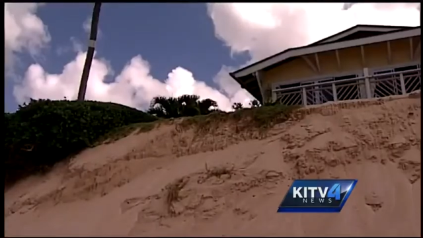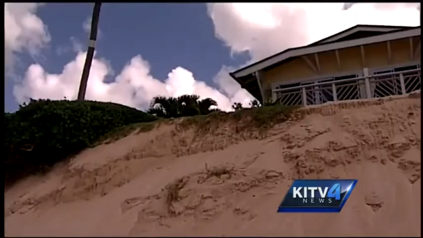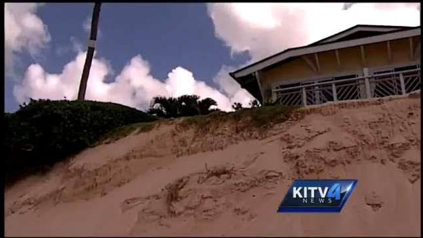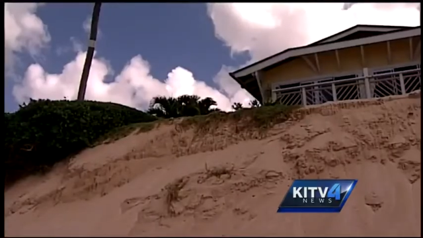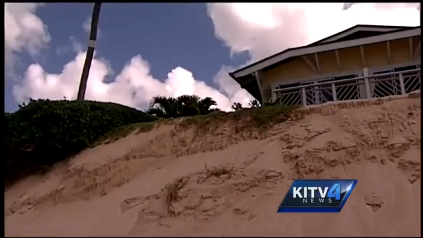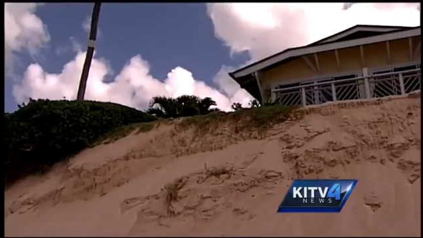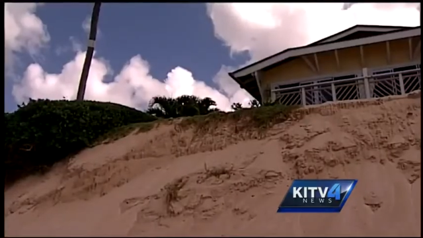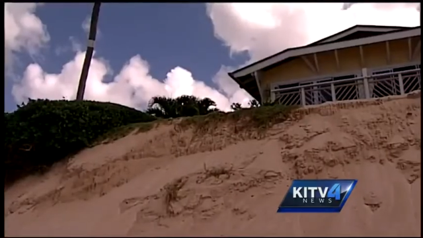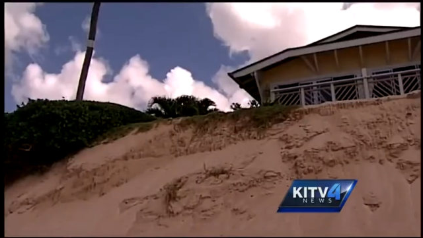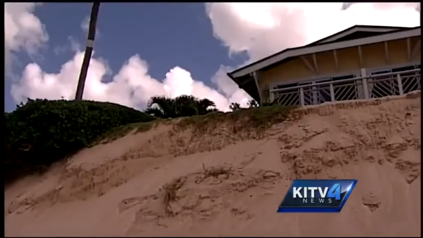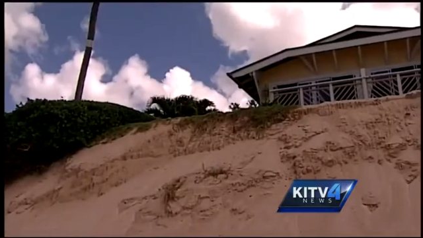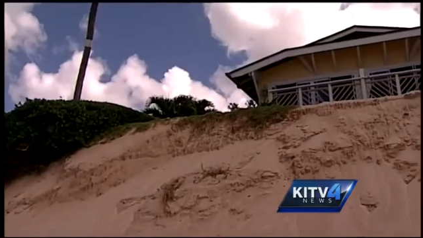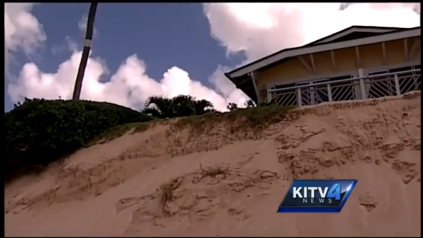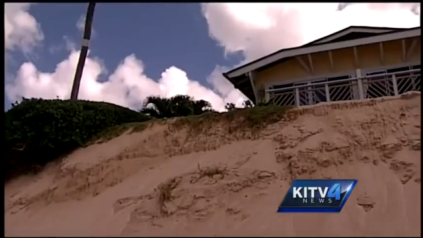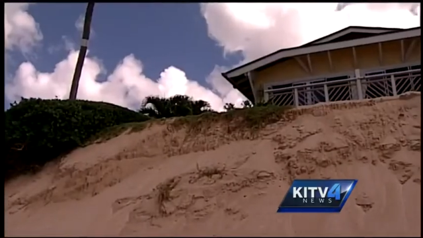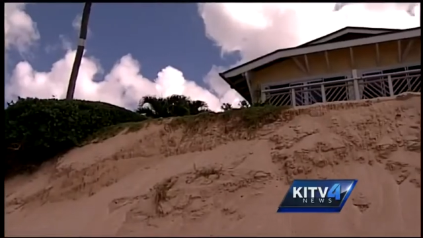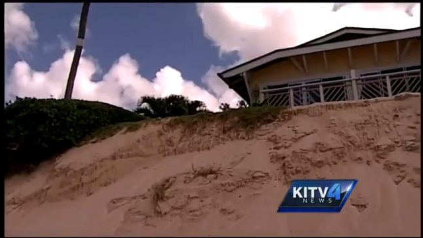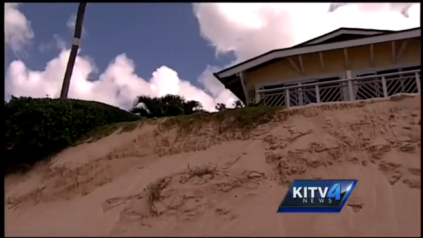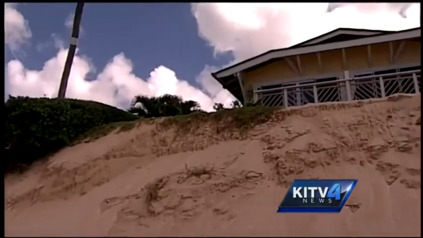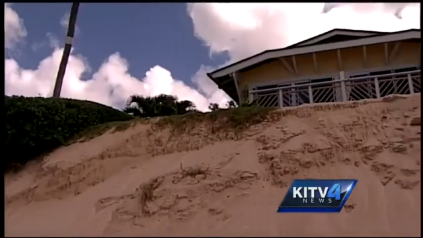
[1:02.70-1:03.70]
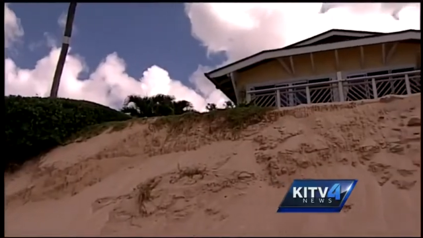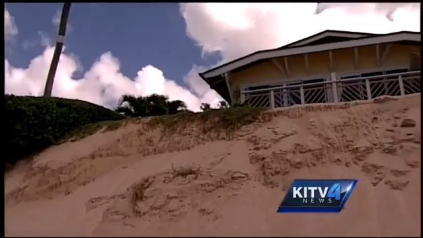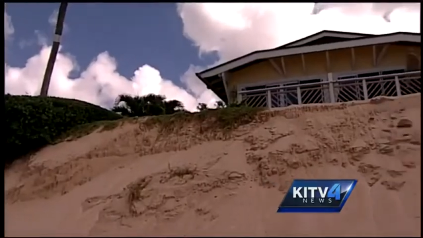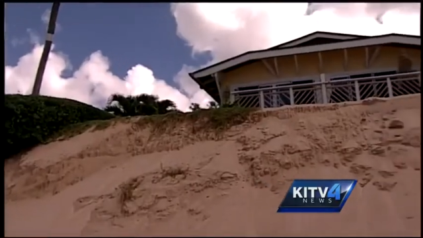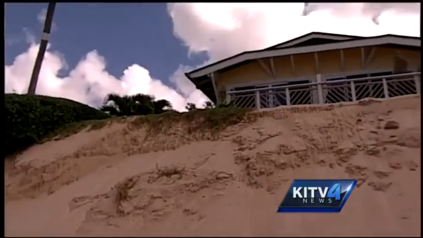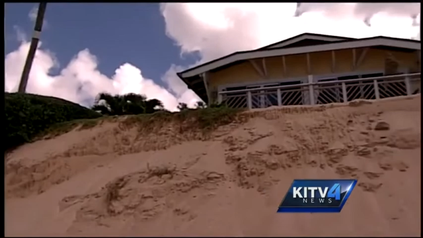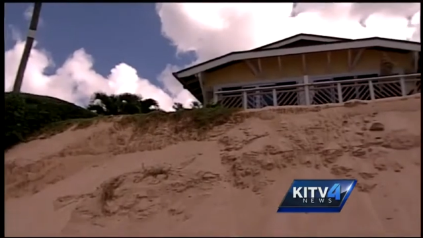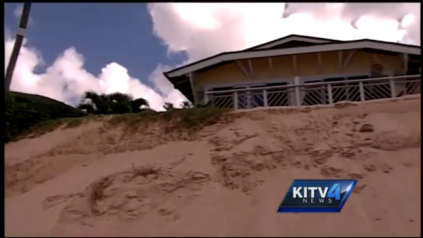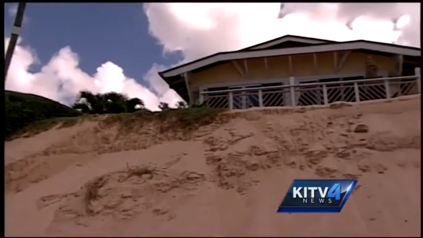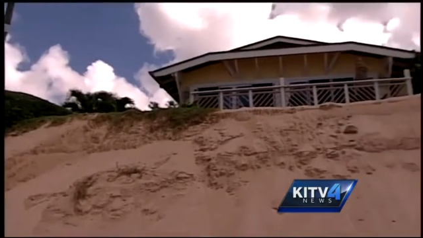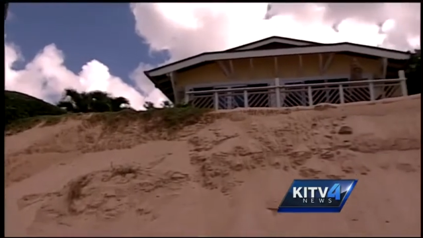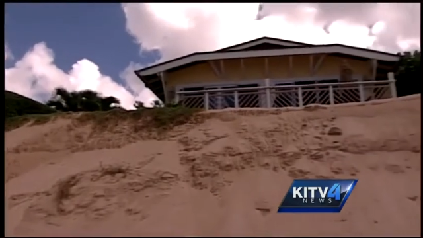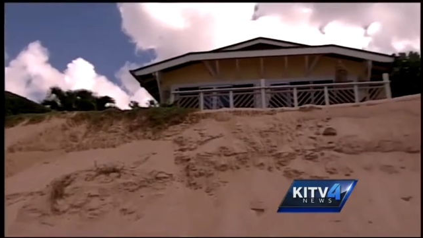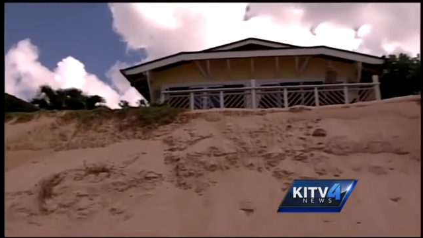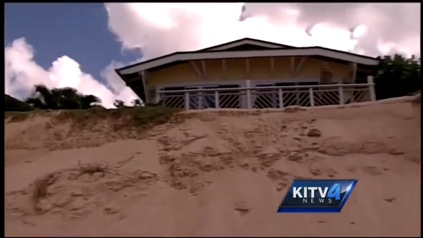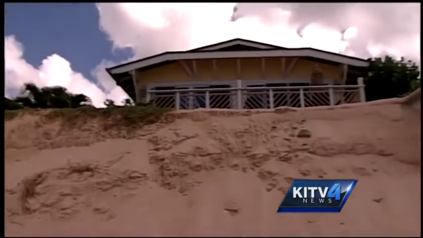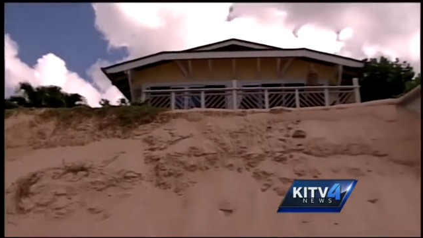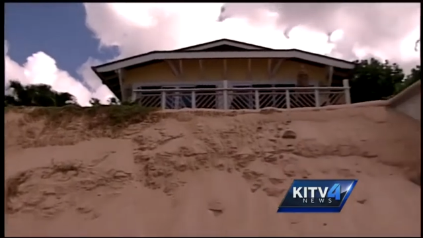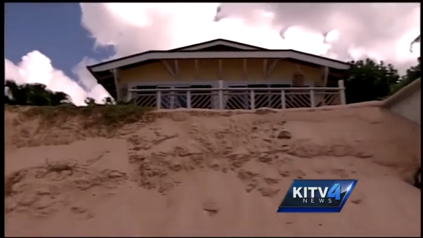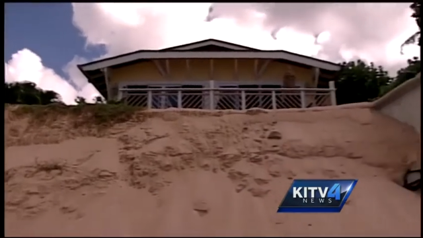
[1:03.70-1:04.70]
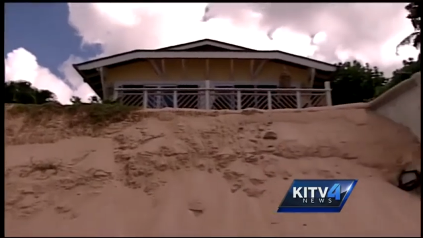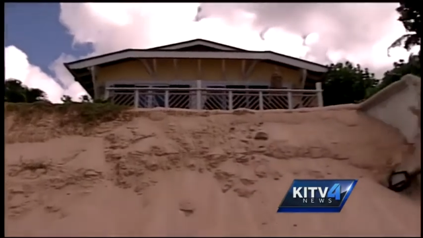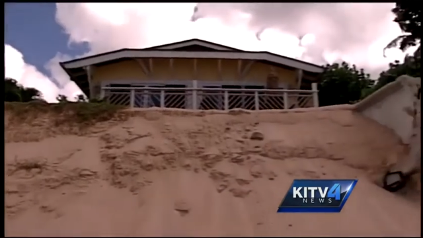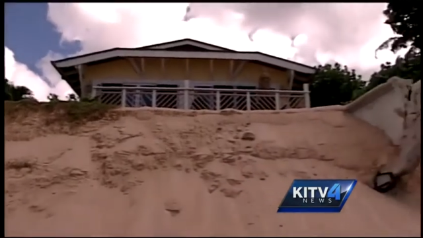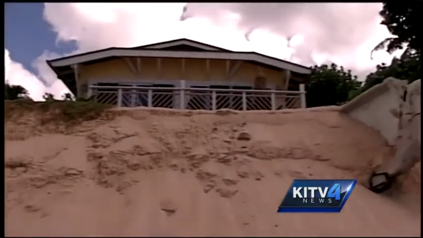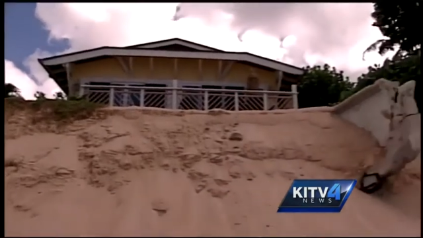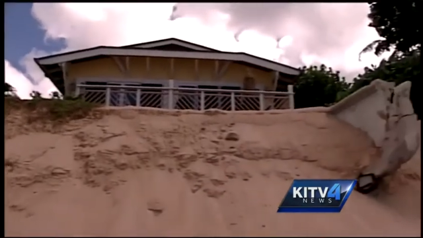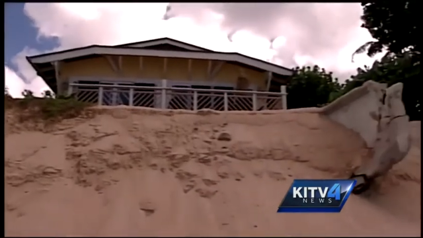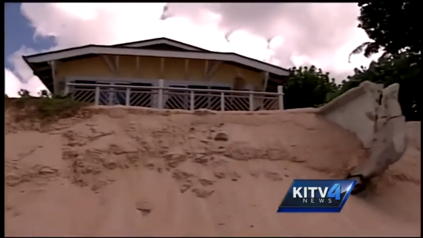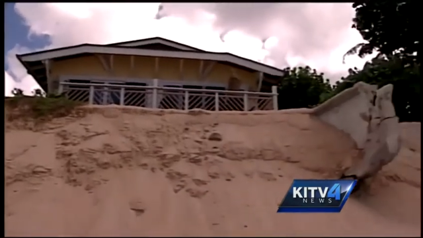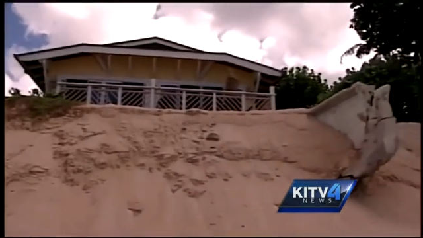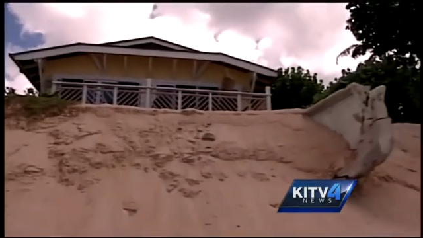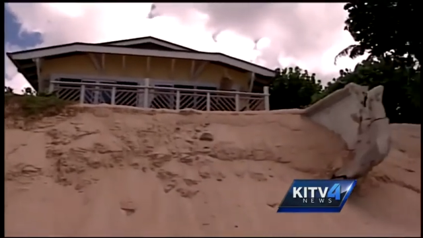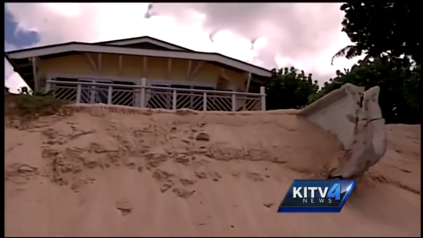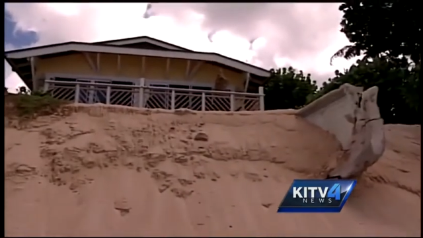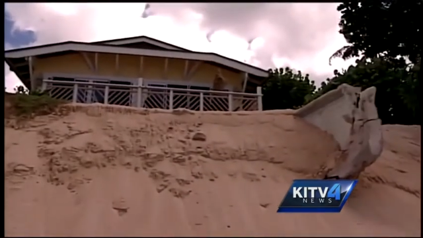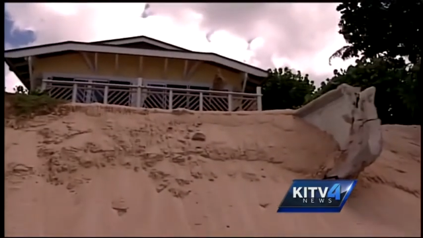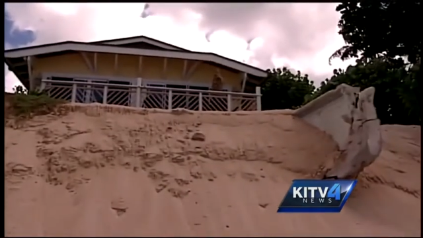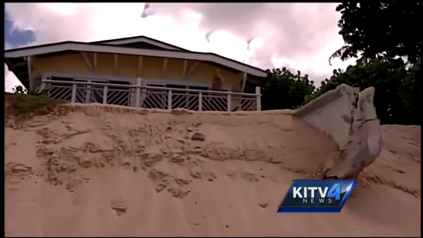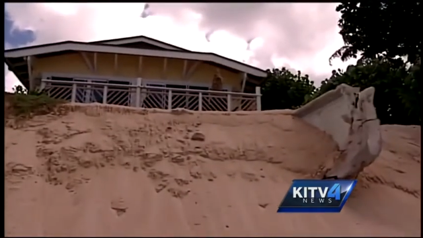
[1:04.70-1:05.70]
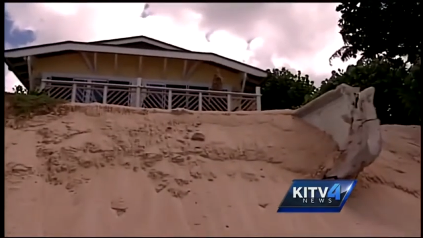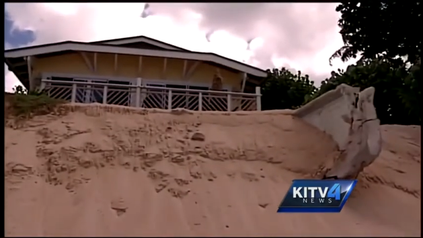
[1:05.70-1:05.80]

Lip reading: (no speaker visible)